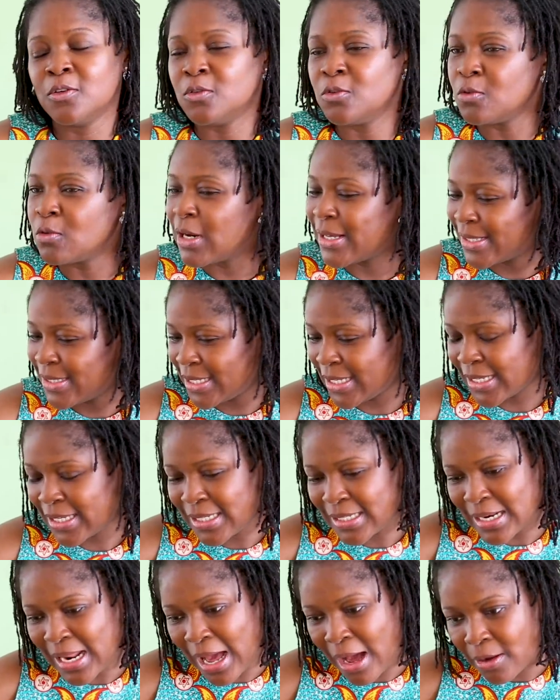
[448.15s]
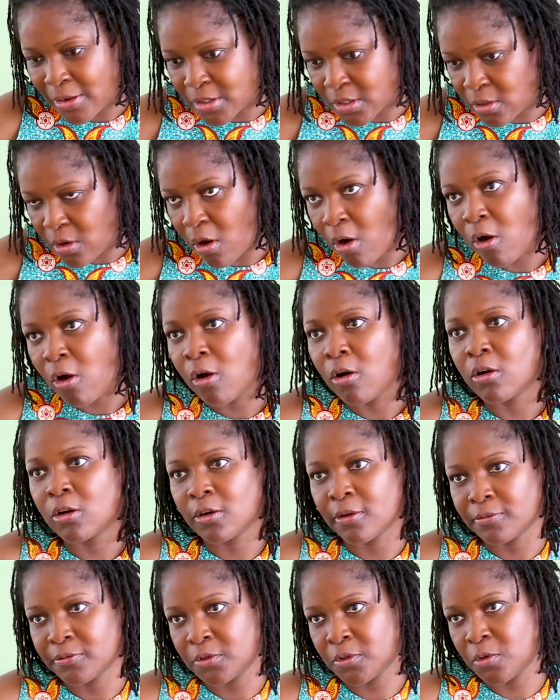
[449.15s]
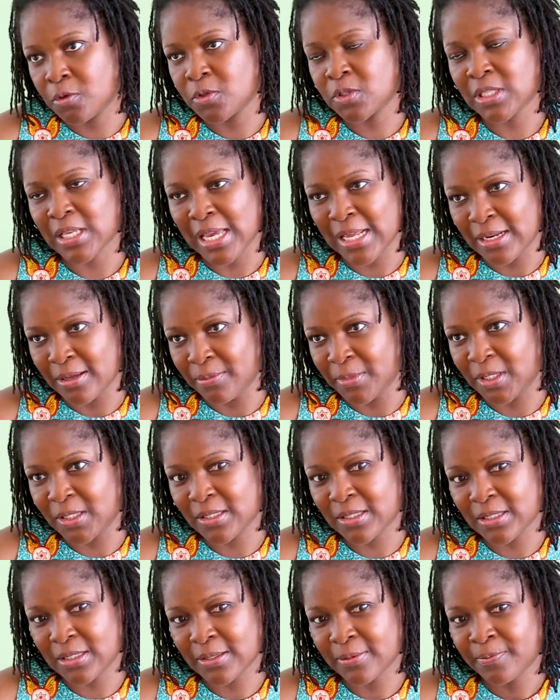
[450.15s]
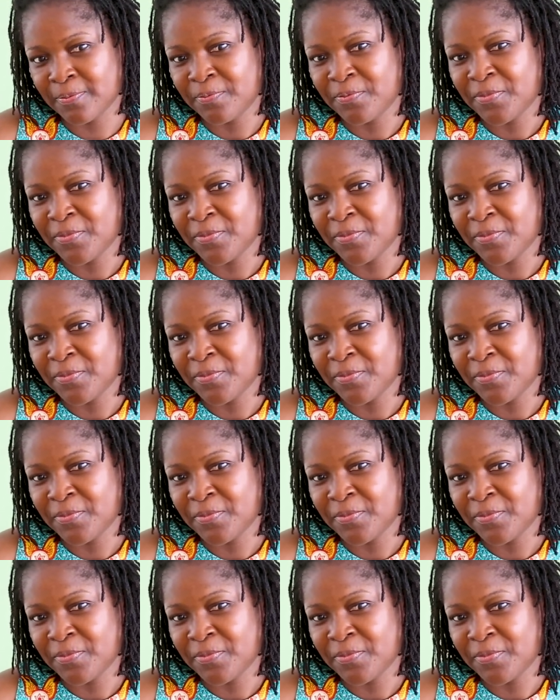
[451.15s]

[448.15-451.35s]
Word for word: you are taking out all of those elements.